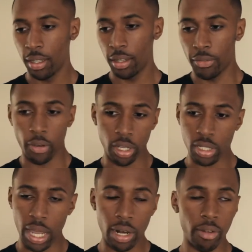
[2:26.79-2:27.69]
The first
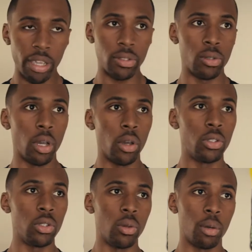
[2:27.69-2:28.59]
kind of raves he'll go
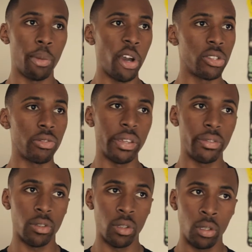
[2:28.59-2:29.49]
to are Butterz raves.